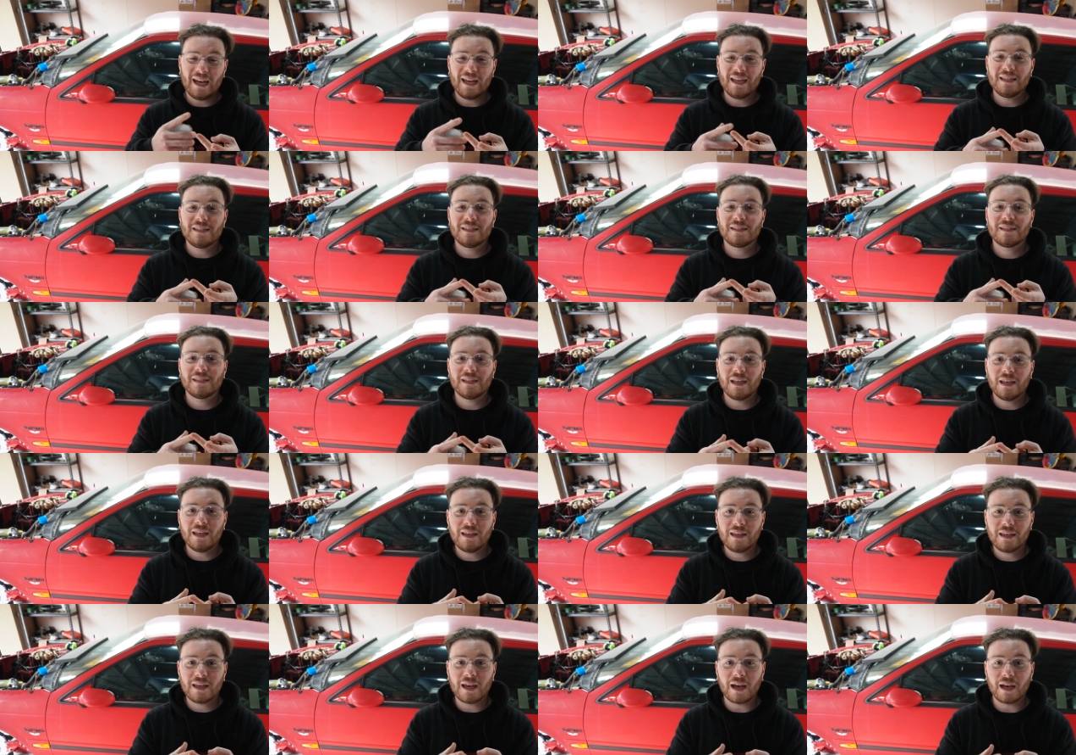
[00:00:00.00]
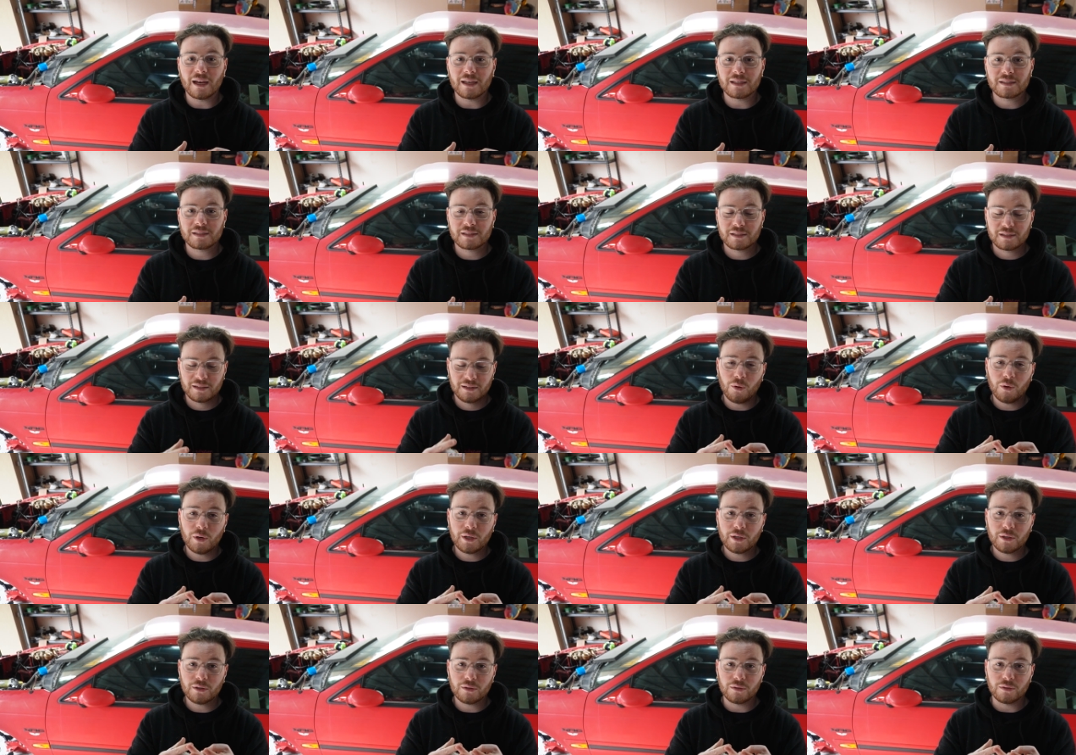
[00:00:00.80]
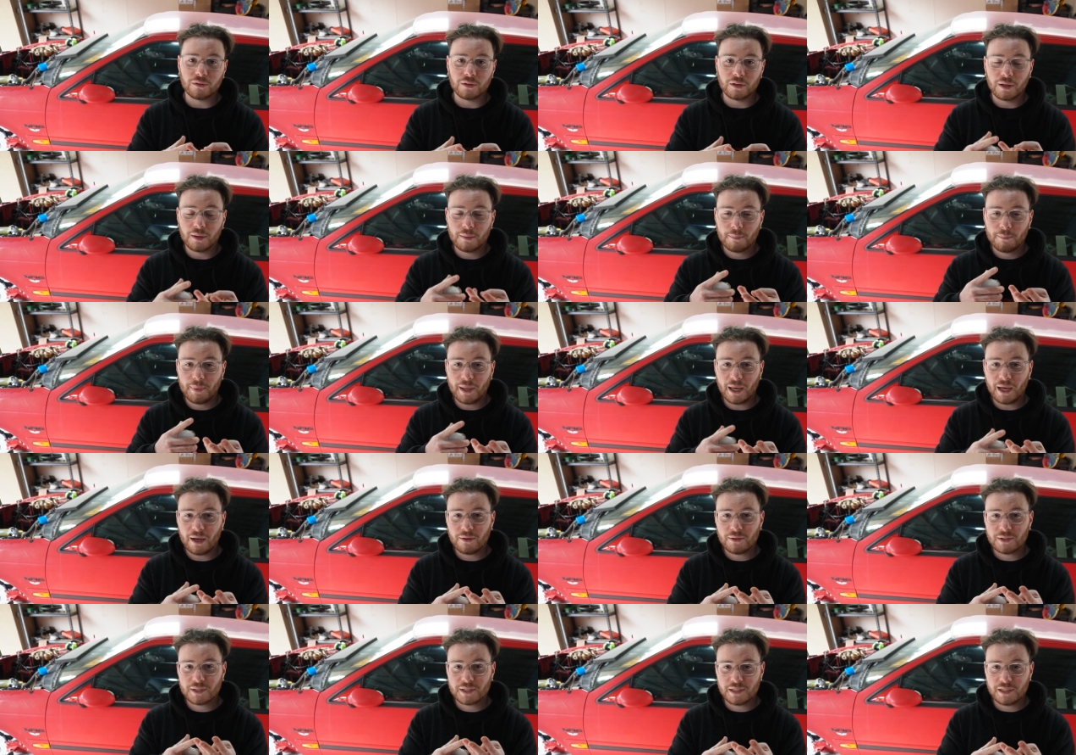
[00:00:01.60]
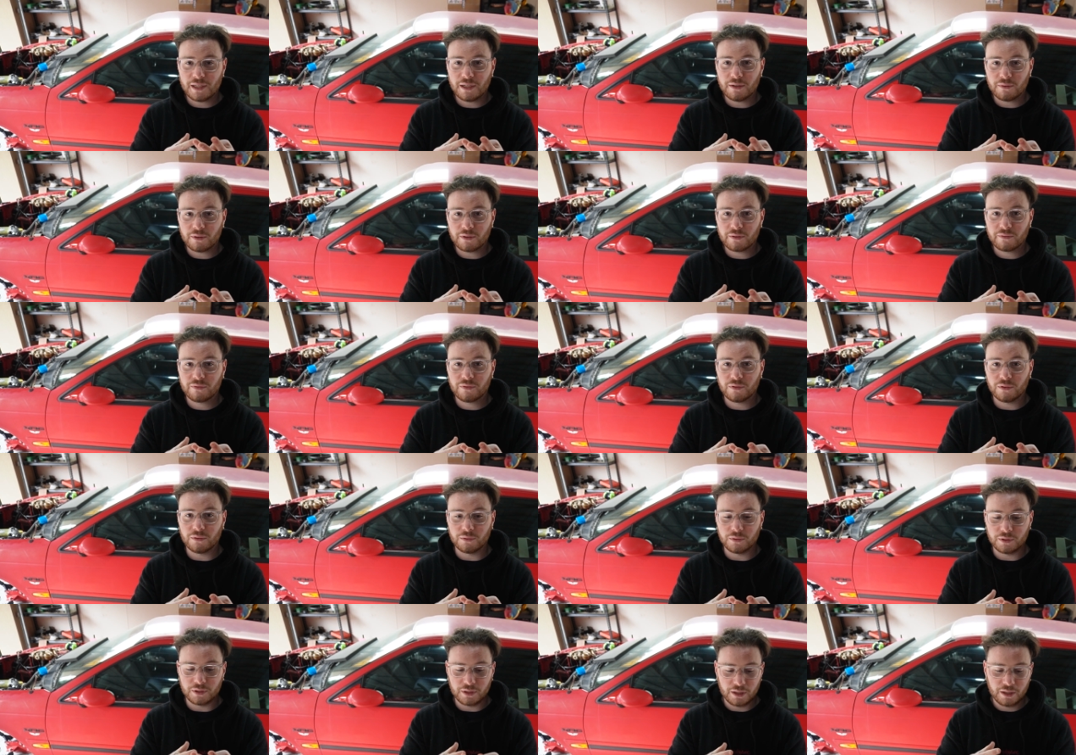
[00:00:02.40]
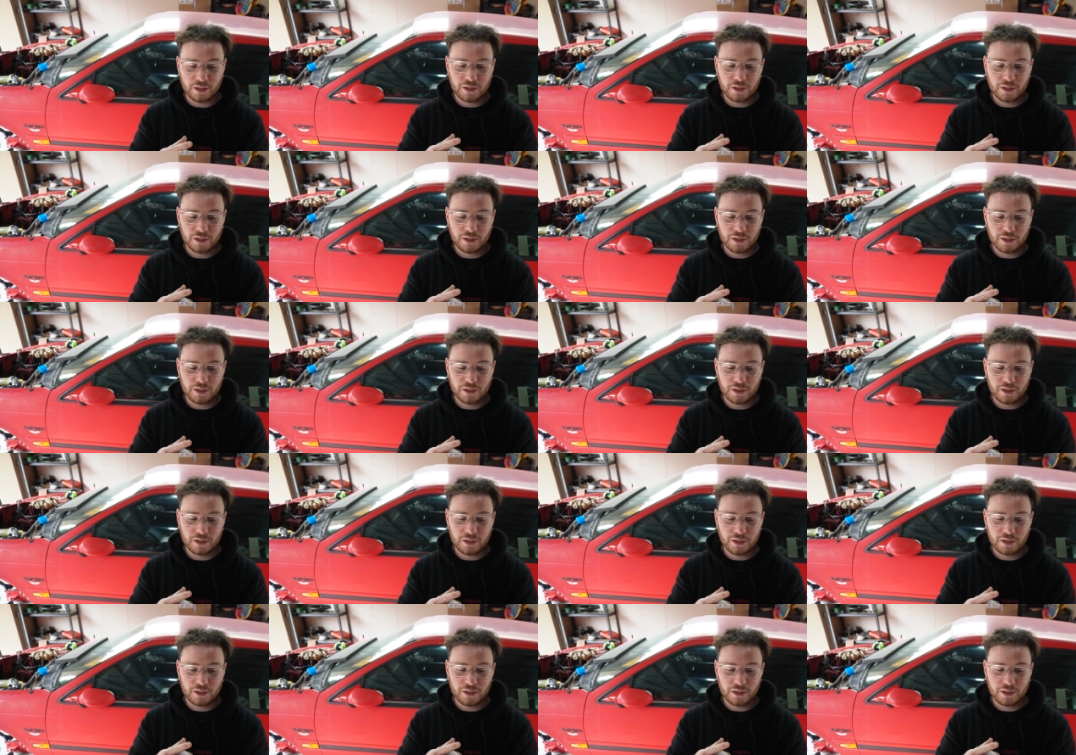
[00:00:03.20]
AC gas, oil, power steering fluid,